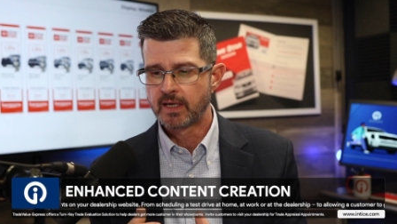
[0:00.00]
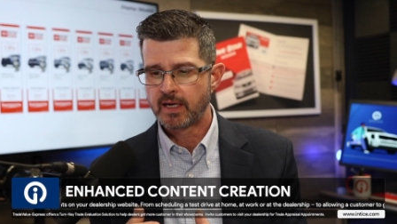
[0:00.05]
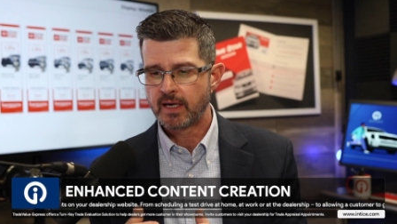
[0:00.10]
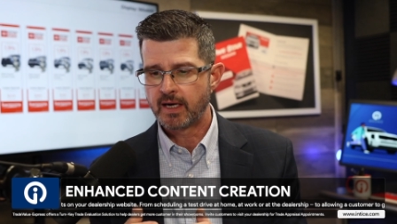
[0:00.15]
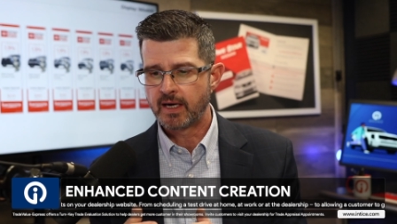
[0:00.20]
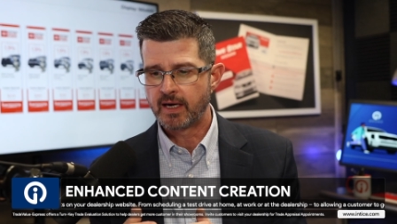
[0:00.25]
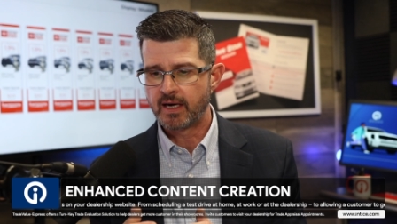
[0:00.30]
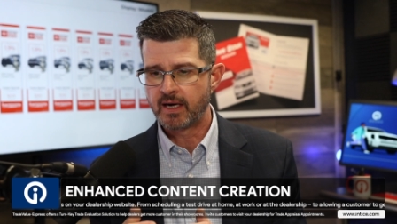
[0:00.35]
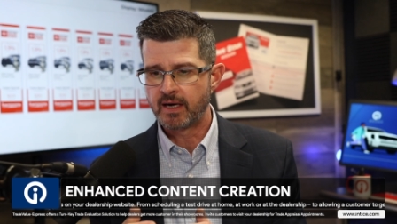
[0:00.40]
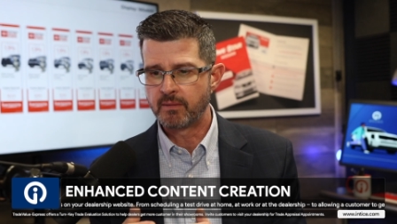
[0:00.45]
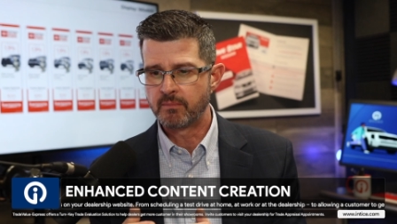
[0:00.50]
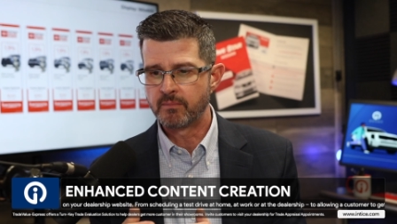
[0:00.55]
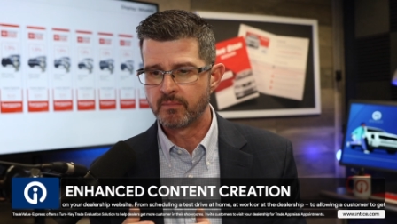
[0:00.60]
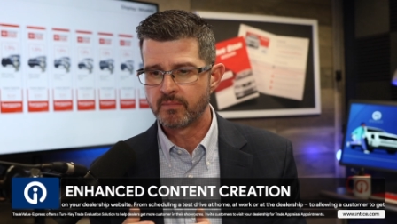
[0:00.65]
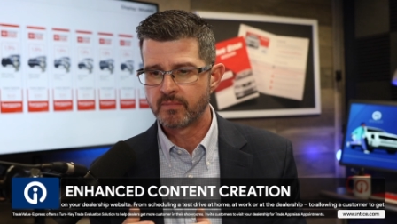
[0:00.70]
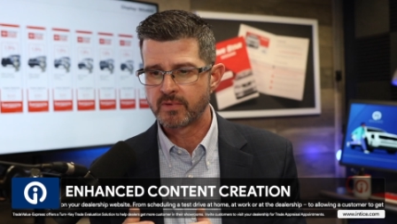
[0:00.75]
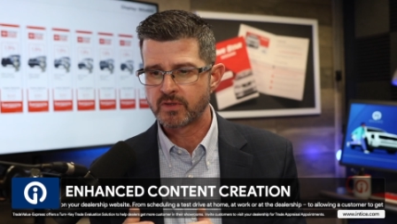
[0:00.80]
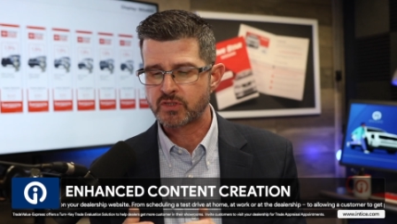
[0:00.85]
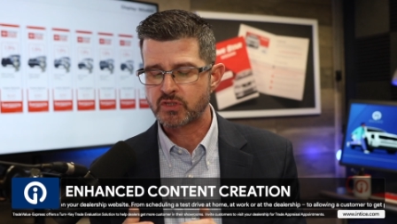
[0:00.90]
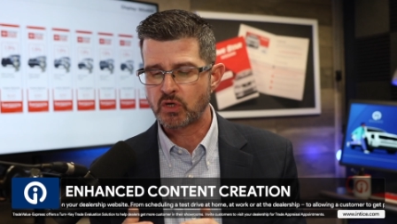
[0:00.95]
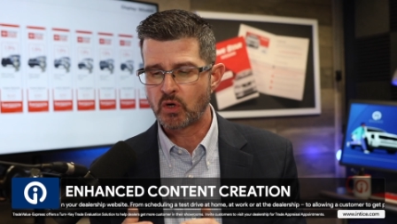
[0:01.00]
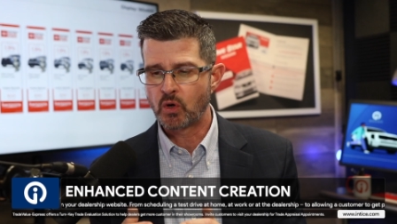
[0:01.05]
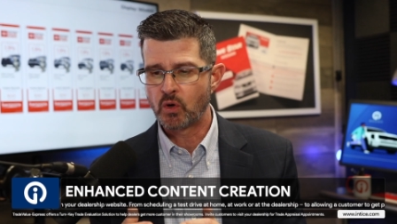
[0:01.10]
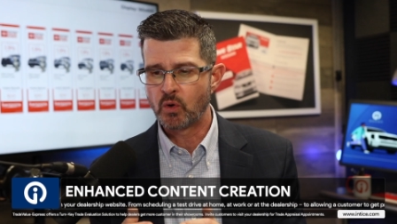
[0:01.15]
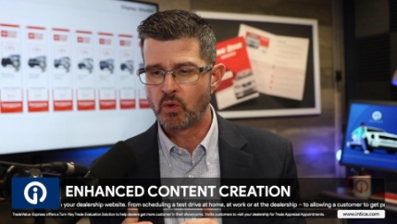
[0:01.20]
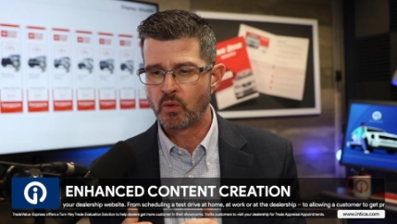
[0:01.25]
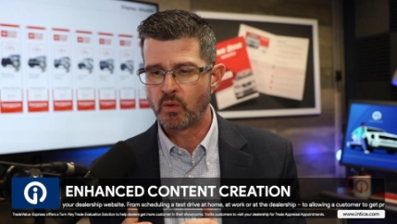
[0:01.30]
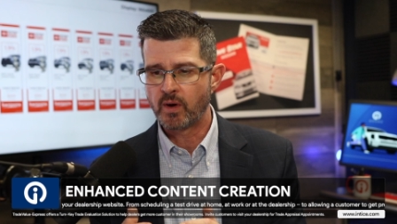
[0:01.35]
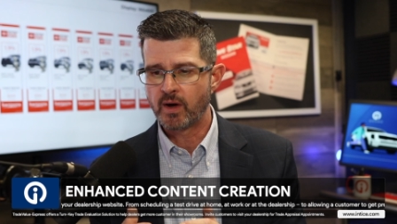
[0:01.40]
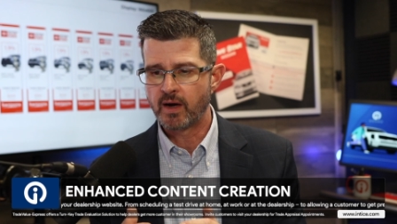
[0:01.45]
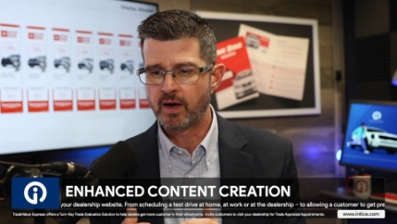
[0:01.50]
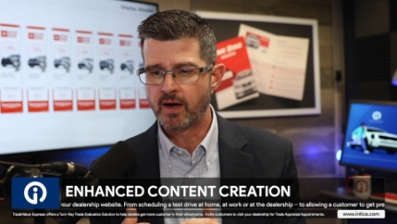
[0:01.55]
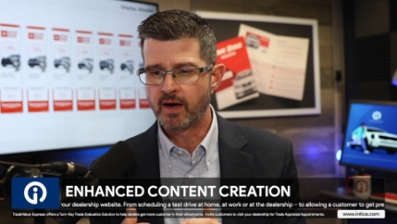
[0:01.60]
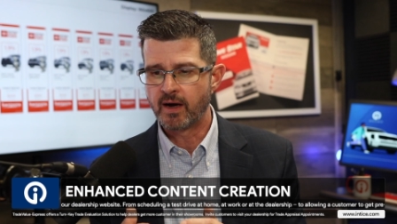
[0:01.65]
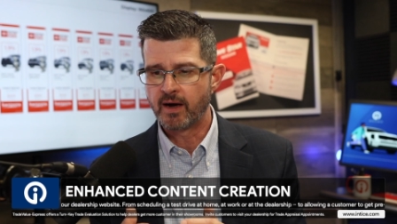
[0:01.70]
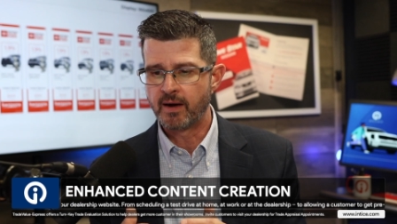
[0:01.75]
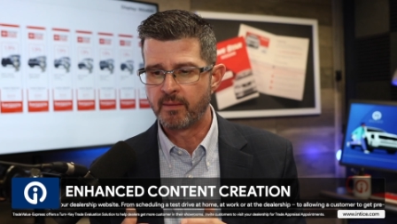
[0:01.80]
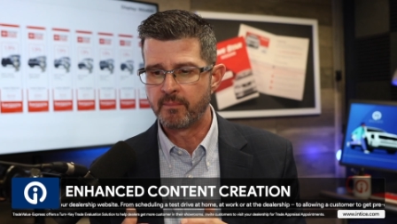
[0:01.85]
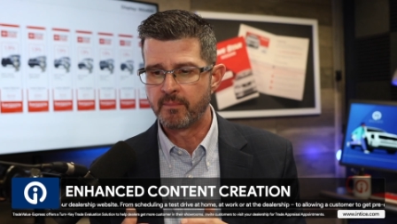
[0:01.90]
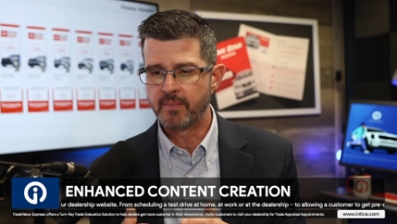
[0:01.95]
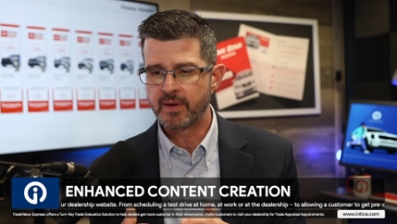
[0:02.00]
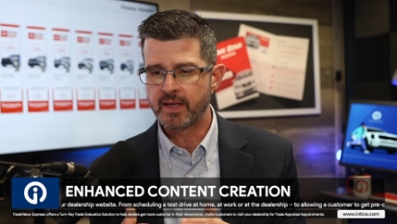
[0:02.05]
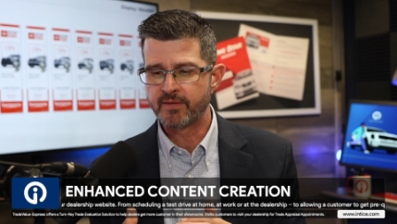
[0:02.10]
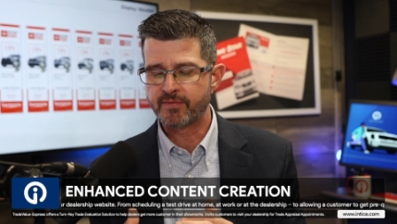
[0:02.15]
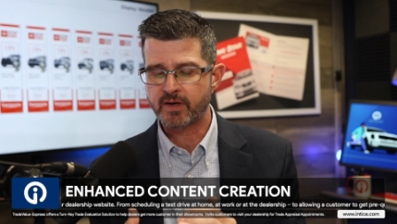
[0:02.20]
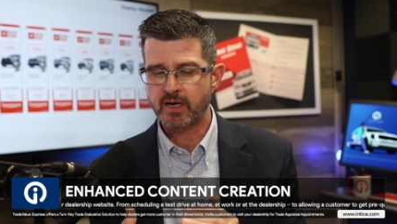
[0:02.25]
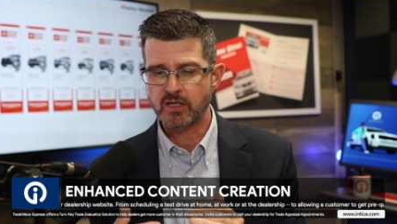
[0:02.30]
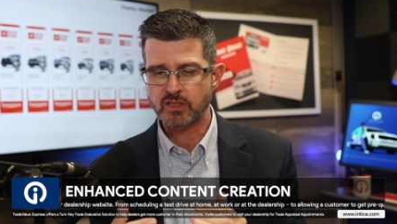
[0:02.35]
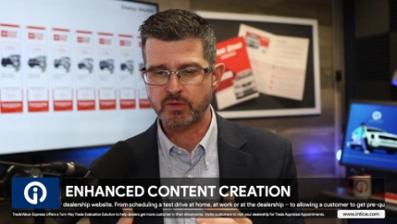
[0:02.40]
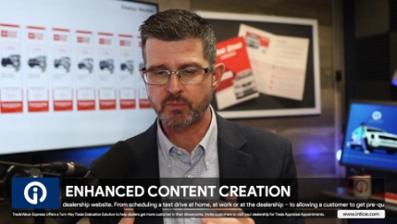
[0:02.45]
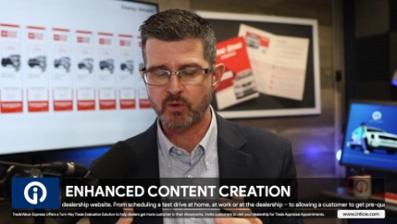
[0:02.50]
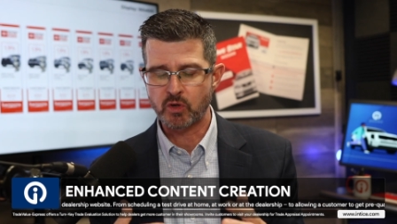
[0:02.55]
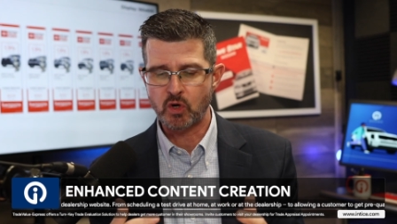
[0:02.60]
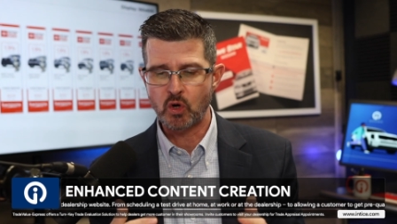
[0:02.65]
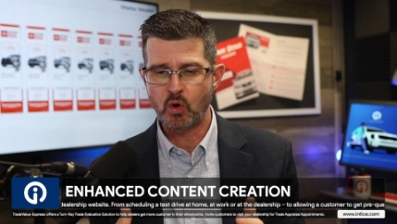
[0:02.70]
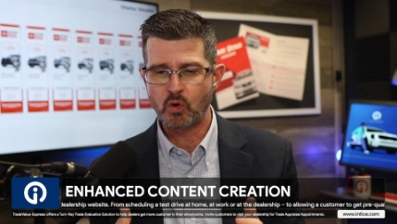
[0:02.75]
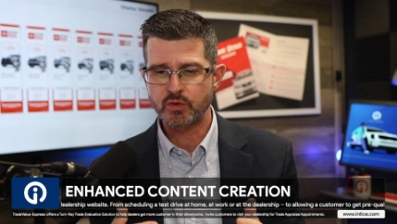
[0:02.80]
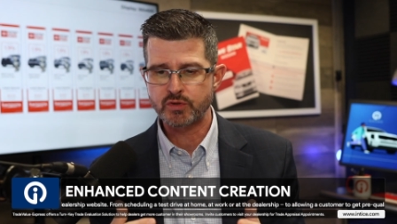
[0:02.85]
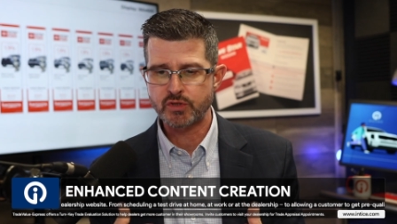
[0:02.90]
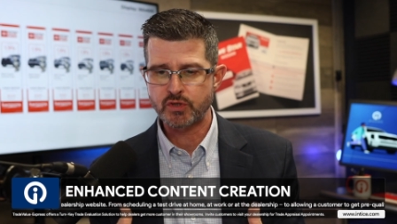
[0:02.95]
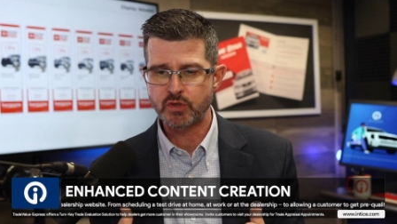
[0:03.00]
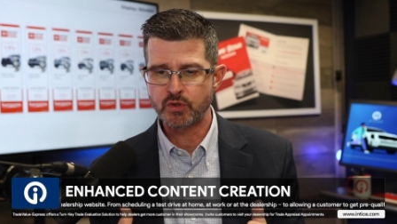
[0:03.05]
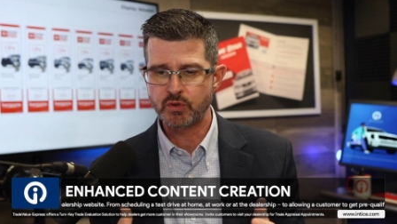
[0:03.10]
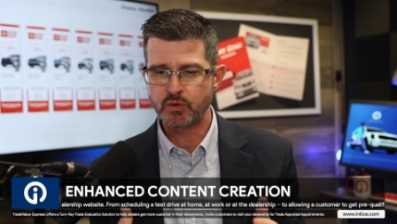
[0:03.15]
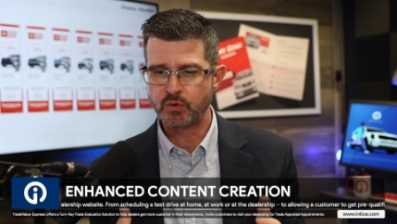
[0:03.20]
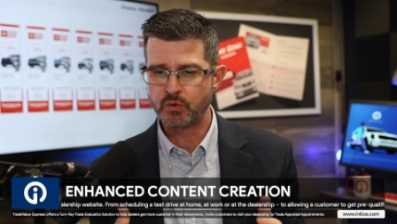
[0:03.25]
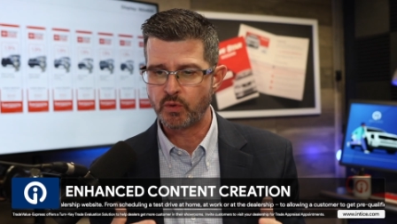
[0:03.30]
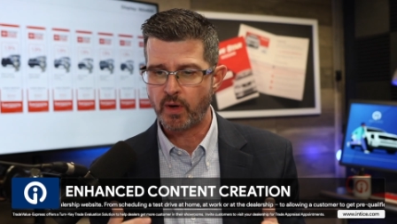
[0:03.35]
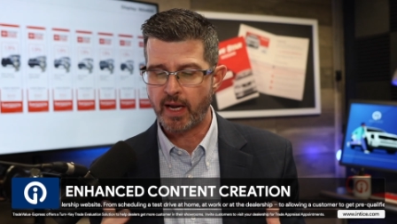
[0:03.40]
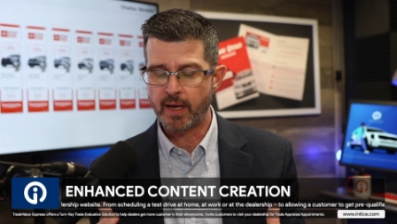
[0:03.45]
If a customer goes to